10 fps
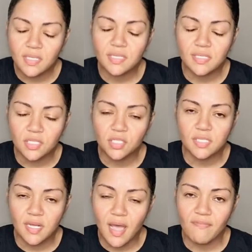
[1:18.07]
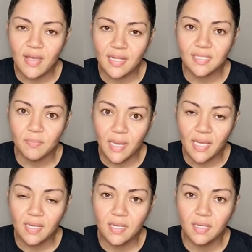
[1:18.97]
decision that i had to
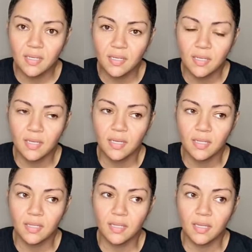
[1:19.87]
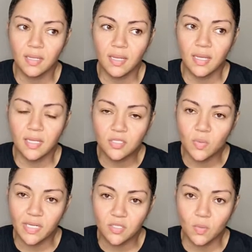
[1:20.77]
make in
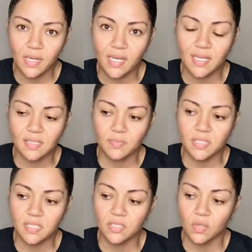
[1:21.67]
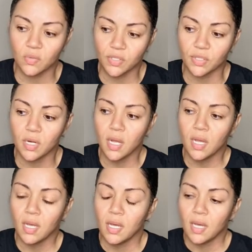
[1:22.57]
2020 as a business
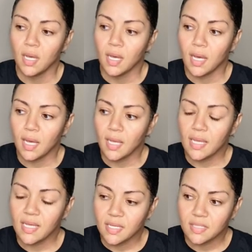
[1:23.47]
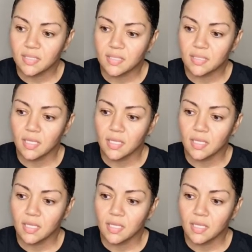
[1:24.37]
owner is